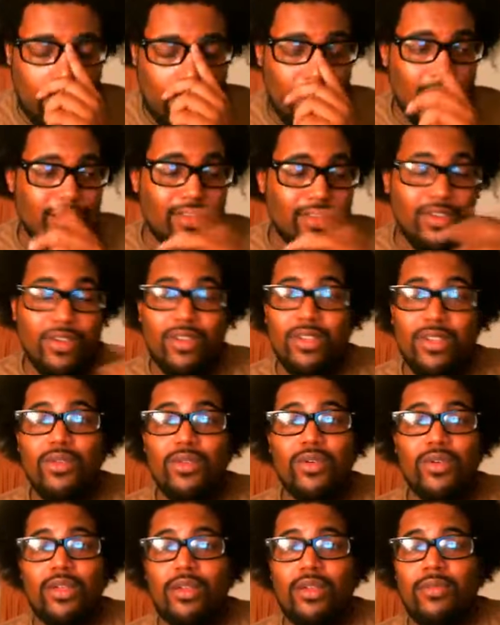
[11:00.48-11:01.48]
Sold it
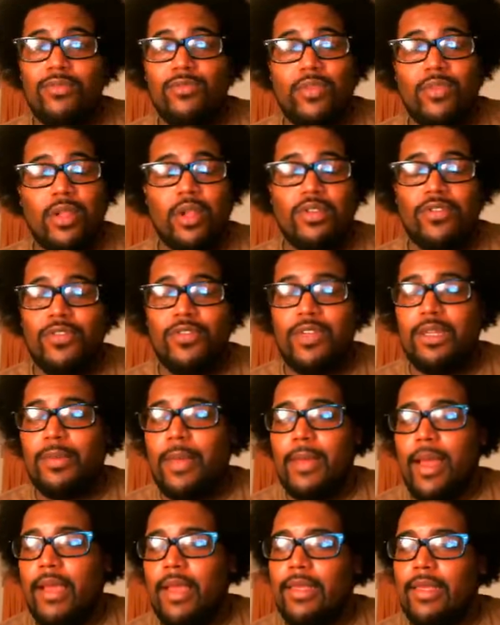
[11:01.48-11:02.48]
to a close friend of
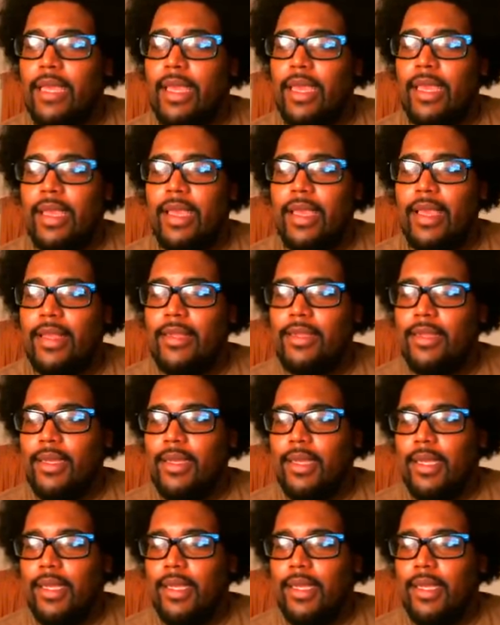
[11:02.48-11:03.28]
mine, and